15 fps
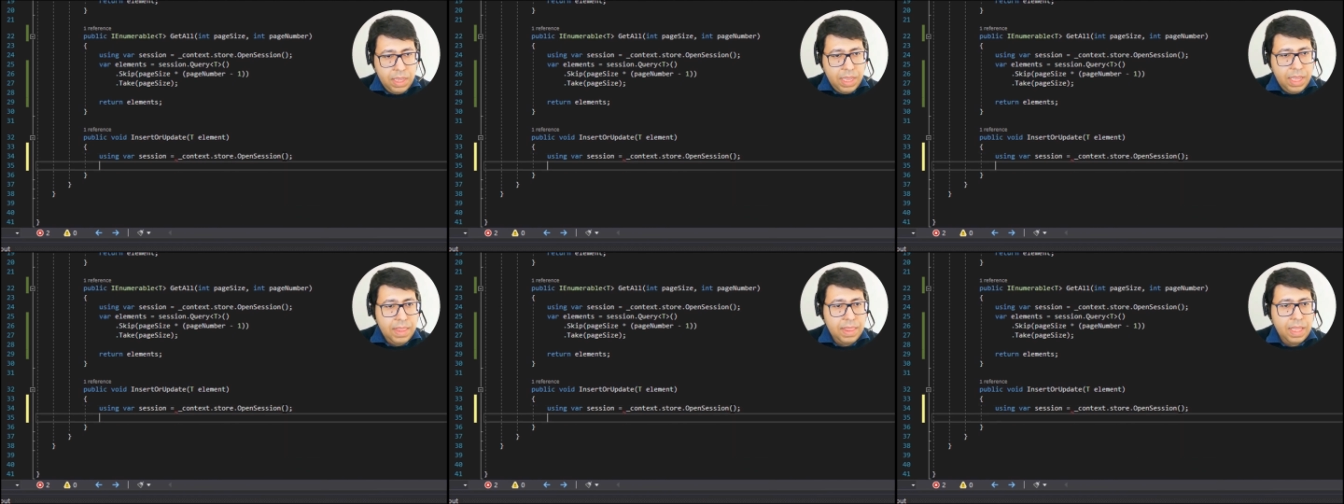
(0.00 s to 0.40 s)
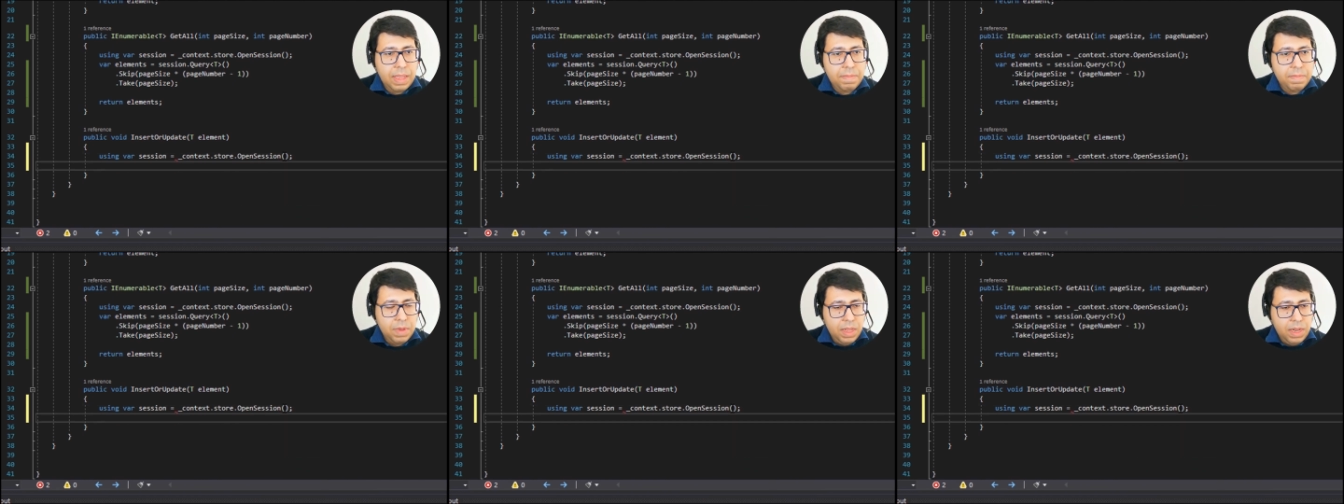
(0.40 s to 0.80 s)
And
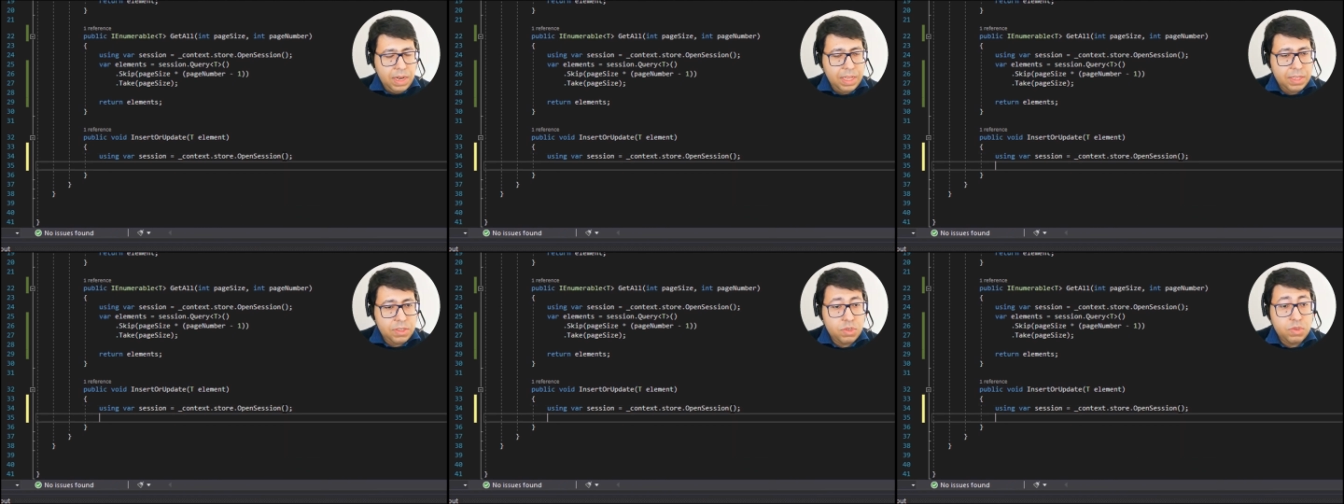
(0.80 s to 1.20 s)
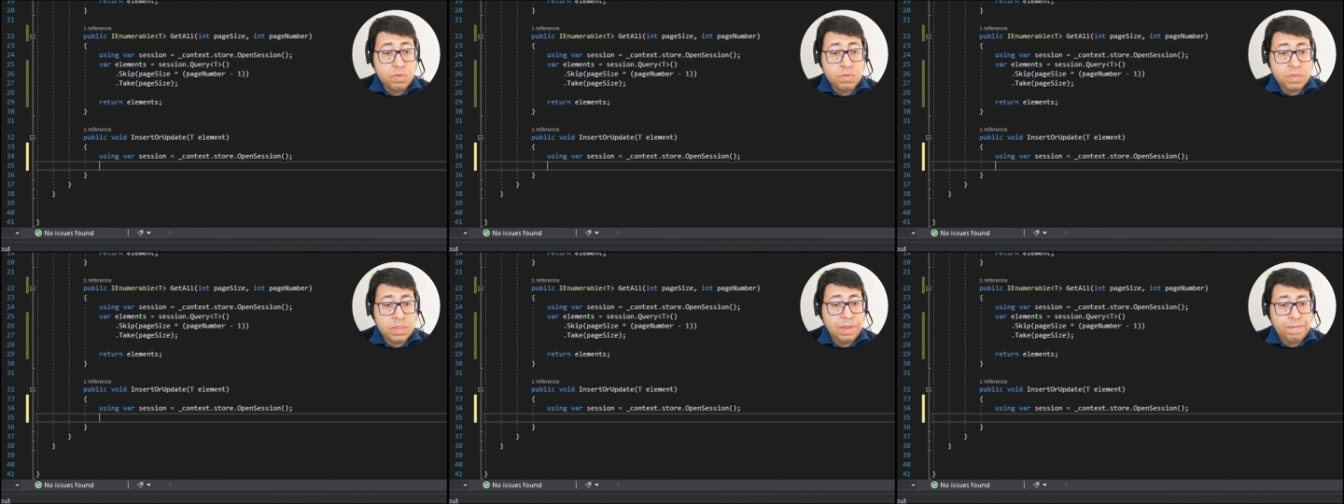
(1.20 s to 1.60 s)
then let's do
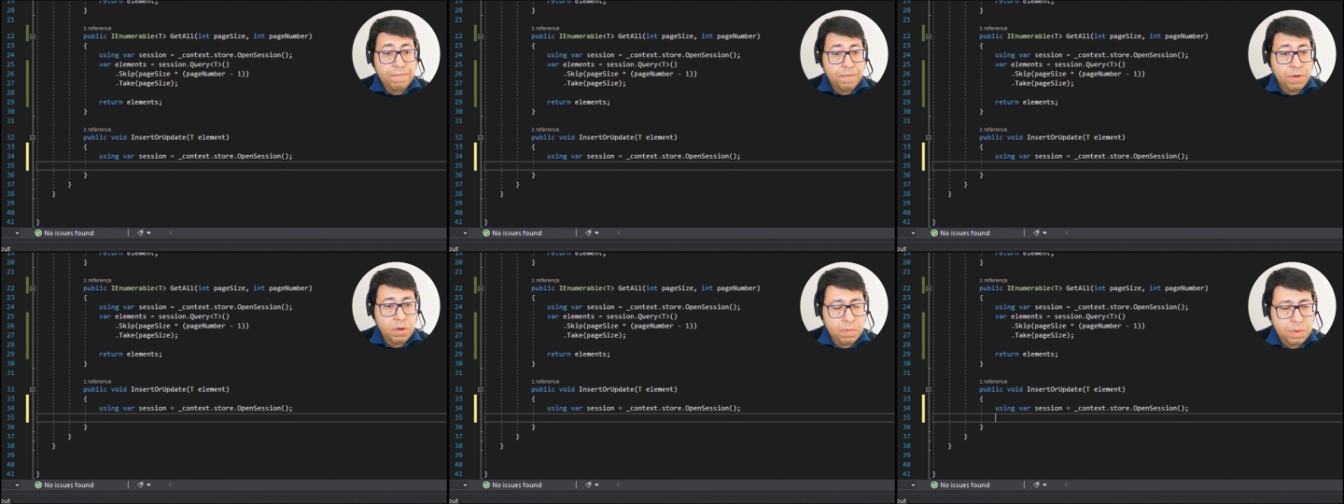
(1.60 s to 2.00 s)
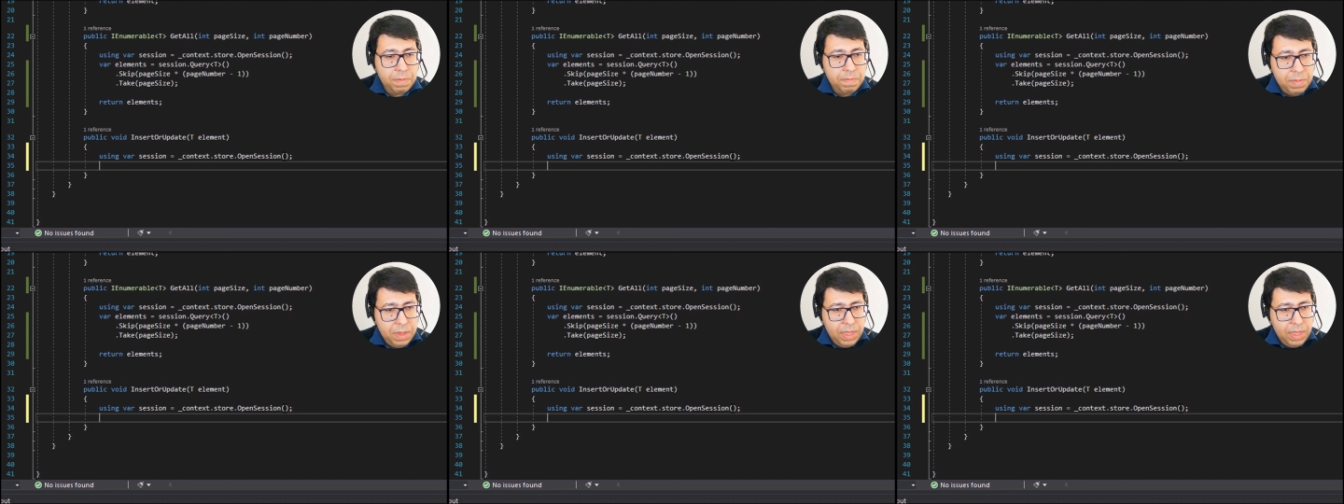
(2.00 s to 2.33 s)
the following.